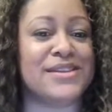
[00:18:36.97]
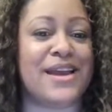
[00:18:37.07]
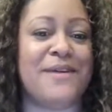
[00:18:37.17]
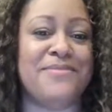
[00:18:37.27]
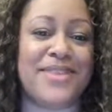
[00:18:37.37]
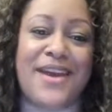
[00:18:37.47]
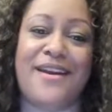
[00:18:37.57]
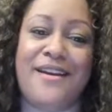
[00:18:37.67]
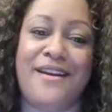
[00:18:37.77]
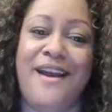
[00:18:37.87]
Like I'm
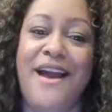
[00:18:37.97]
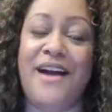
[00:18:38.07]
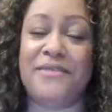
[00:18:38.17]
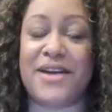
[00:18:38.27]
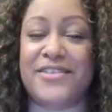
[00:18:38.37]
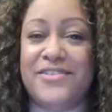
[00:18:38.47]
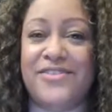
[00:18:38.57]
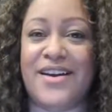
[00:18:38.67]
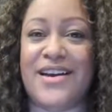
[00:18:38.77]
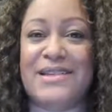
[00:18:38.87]
there, I'm having
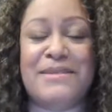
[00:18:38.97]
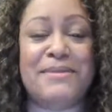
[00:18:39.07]
fun.